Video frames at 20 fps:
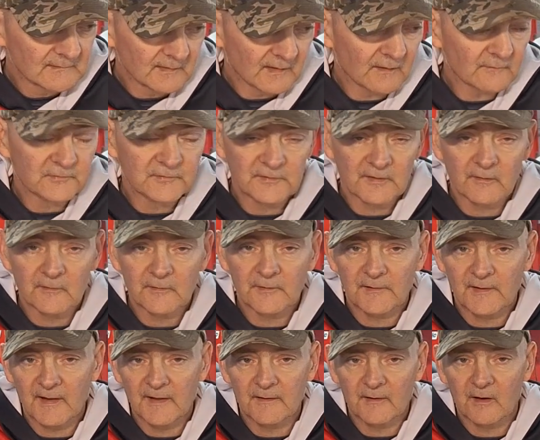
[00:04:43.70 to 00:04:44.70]
left
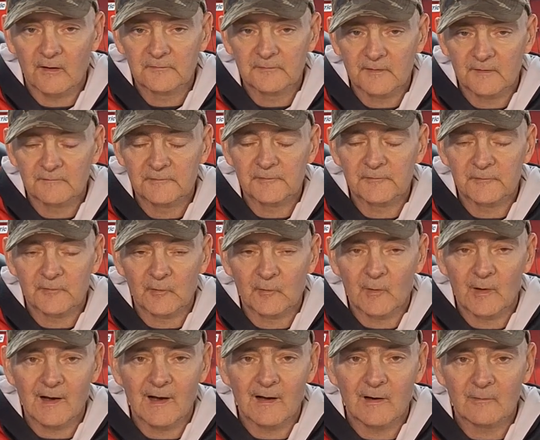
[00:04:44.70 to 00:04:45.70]
cylinder head off of it for a
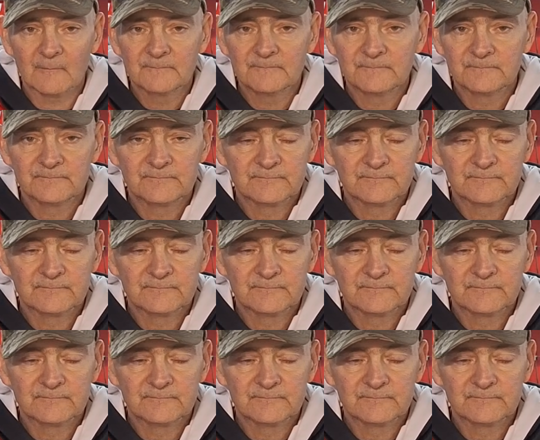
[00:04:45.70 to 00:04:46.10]
while,